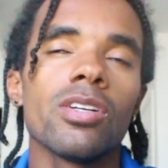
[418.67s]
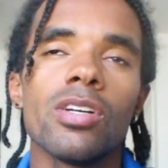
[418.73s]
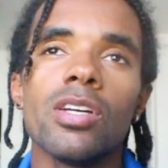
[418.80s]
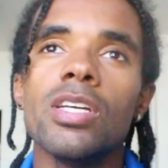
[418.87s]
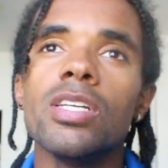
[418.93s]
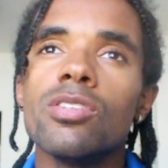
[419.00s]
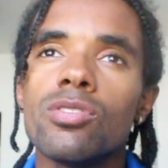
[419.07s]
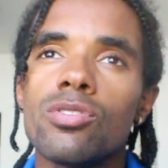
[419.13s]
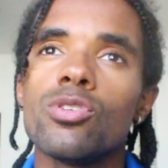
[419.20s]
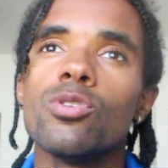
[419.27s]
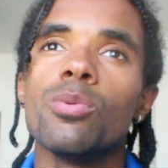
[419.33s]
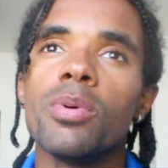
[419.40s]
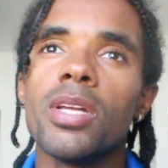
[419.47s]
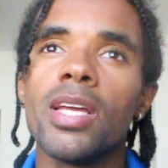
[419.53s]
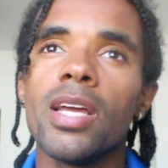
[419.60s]
in too
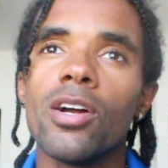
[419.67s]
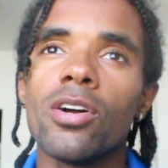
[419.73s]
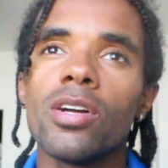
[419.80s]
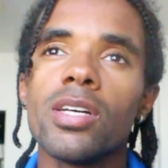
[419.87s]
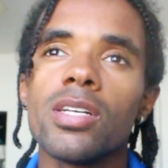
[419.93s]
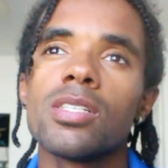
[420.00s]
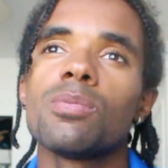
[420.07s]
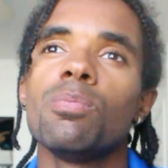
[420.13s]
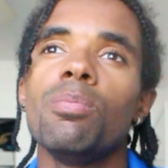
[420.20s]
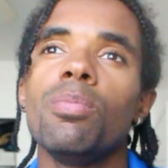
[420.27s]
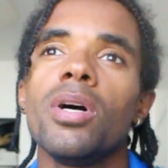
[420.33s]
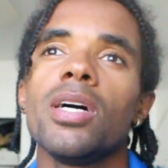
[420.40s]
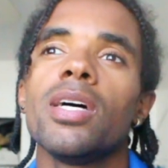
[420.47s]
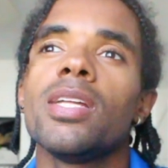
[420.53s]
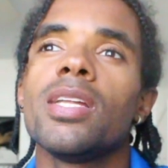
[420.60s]
many areas.
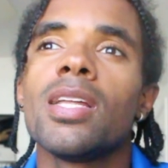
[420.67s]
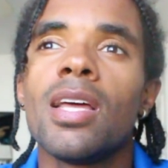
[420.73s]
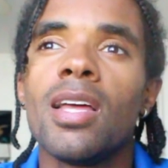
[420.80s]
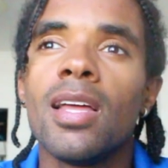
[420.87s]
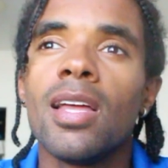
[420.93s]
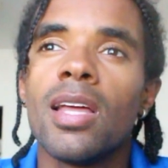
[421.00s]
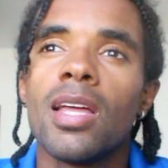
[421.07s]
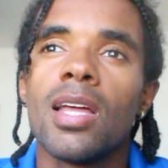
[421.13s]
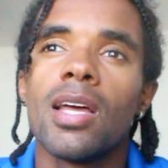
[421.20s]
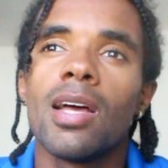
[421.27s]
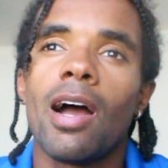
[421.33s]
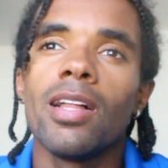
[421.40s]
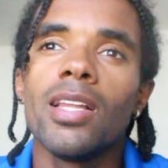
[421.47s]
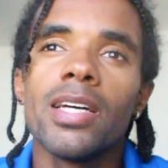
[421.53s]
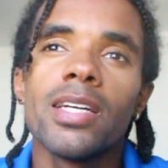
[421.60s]
But
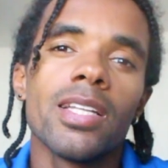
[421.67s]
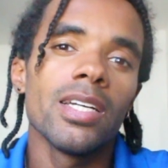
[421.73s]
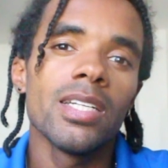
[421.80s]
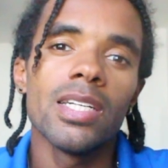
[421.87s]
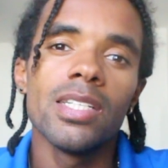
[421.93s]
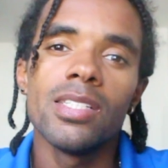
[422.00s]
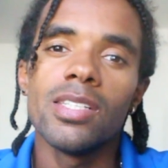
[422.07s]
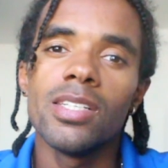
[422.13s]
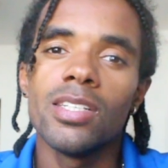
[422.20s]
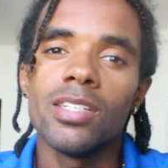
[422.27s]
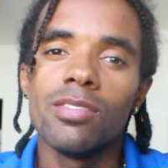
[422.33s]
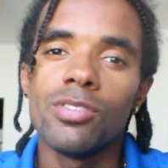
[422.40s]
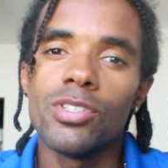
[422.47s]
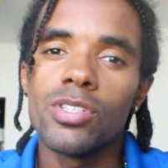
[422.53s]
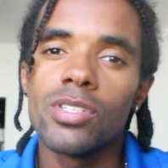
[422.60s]
I like idea
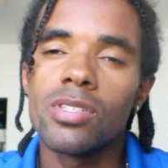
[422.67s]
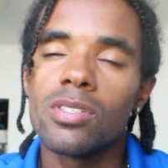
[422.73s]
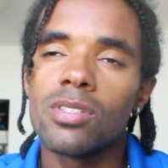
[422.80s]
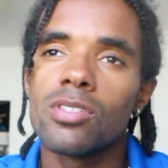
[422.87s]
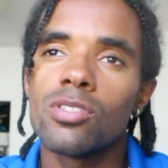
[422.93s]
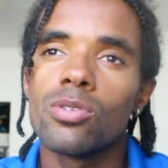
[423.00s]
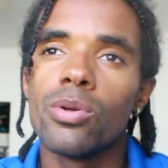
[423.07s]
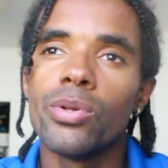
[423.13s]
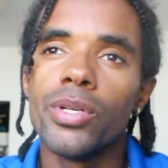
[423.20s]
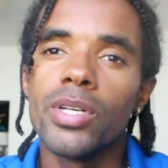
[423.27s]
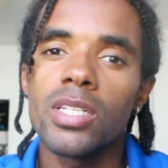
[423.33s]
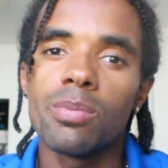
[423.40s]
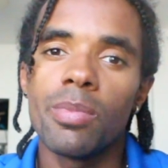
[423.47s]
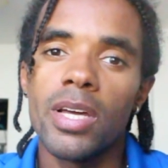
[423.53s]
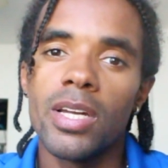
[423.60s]
of just slowly
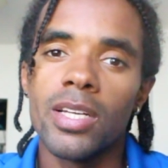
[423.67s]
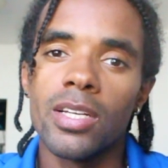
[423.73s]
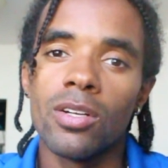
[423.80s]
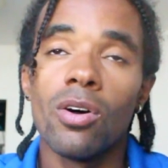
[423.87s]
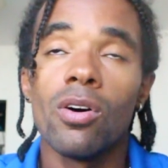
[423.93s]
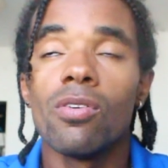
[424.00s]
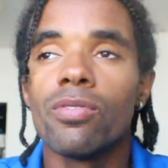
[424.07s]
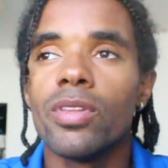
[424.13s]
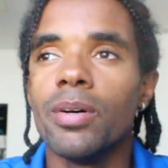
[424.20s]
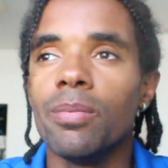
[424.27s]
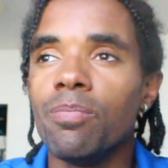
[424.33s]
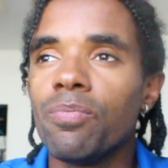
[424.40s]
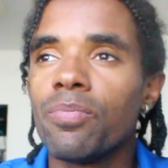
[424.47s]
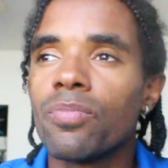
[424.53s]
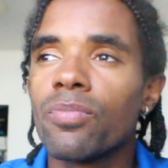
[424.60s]
expanding in all of
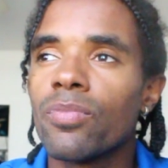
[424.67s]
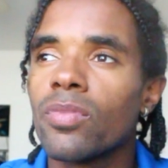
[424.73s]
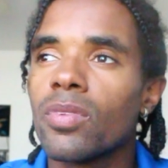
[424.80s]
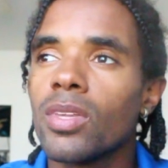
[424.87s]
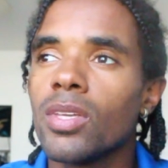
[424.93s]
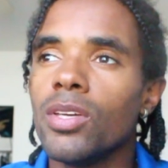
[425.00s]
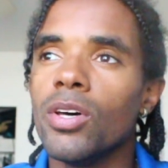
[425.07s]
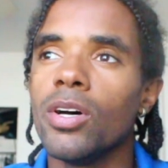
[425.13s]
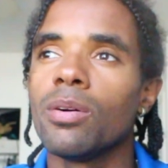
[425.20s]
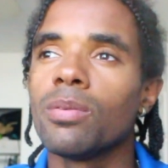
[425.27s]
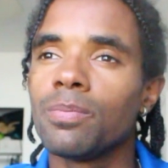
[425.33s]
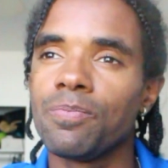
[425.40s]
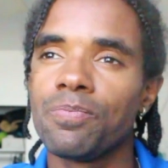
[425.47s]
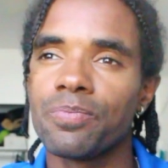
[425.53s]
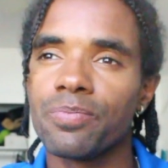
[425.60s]
them, and
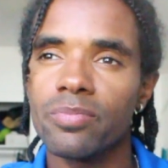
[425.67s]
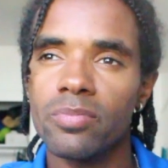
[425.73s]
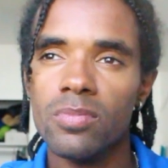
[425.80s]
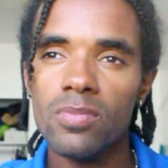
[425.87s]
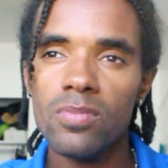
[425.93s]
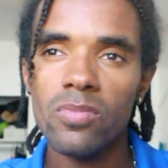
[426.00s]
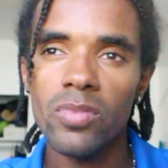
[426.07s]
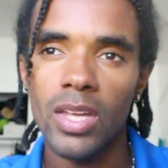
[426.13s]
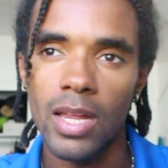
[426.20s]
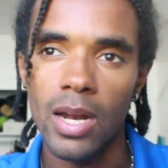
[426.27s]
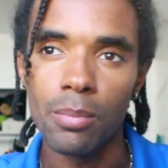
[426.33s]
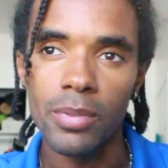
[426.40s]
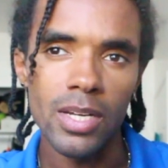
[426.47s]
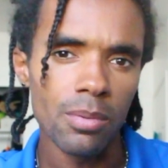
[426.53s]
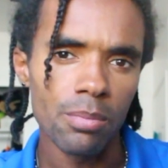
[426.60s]

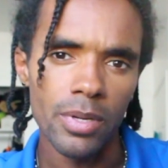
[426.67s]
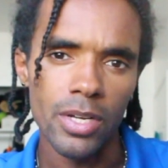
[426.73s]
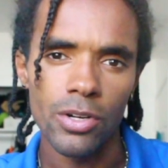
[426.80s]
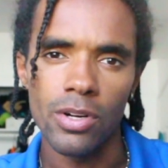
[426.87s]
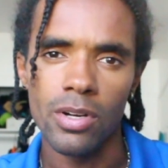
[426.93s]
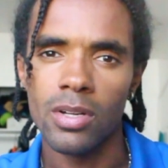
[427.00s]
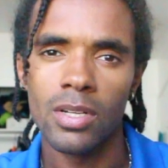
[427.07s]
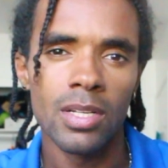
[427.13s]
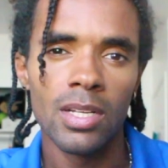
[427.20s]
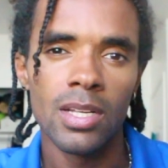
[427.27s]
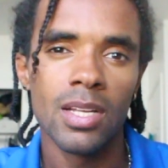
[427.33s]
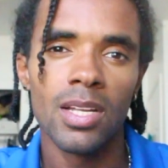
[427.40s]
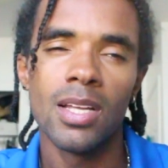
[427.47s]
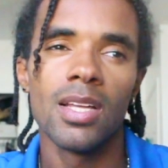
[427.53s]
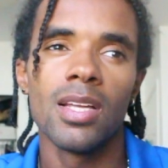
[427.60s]
I'm getting better,
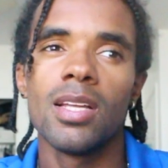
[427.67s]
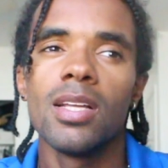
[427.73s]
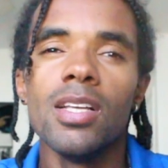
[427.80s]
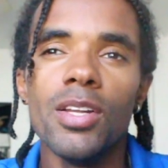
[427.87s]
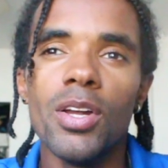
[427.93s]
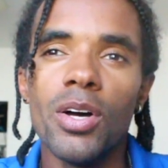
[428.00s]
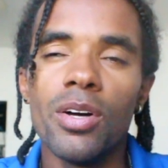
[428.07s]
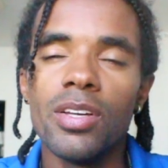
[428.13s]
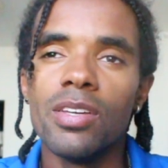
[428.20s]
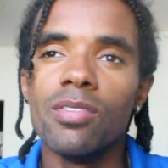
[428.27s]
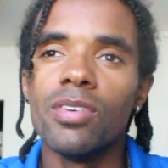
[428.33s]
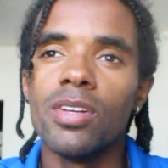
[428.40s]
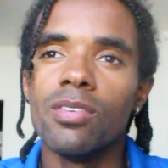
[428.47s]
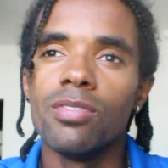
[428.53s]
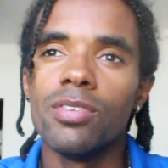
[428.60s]

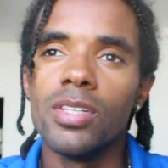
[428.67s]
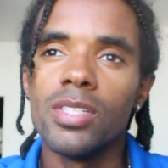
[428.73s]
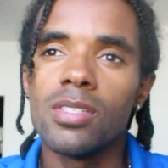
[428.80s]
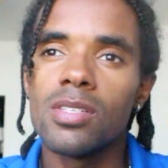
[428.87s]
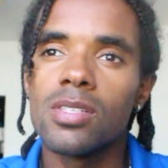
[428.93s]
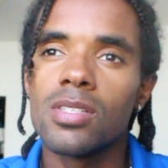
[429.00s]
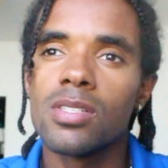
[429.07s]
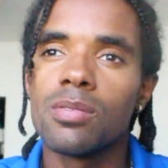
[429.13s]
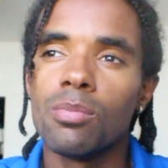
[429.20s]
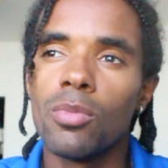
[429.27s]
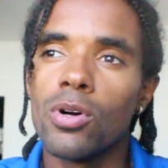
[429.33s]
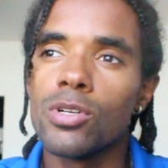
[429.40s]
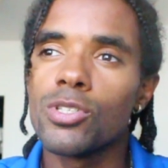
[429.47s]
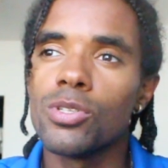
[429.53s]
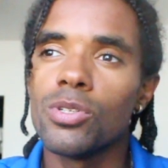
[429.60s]
even if it's
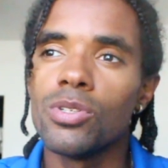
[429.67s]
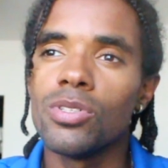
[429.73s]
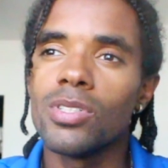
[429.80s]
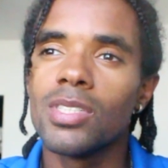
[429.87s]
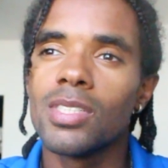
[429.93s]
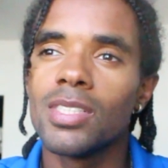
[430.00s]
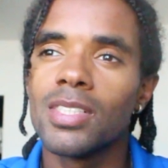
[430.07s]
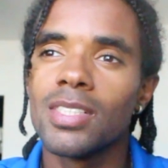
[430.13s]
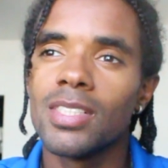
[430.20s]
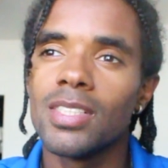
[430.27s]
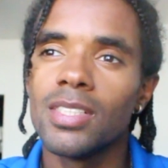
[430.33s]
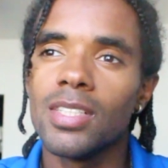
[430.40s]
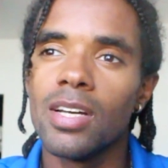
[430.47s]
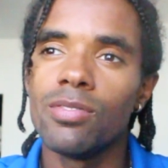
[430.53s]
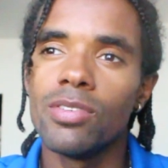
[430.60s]
marginal
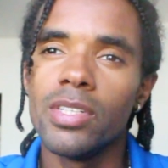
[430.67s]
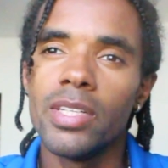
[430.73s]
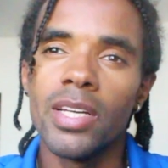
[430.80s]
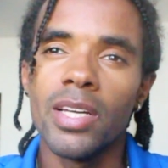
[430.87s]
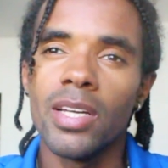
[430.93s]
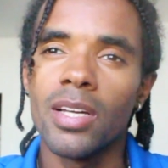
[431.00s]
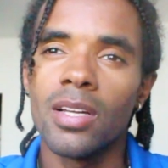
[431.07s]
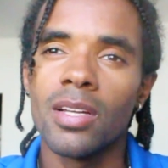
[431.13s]
every day,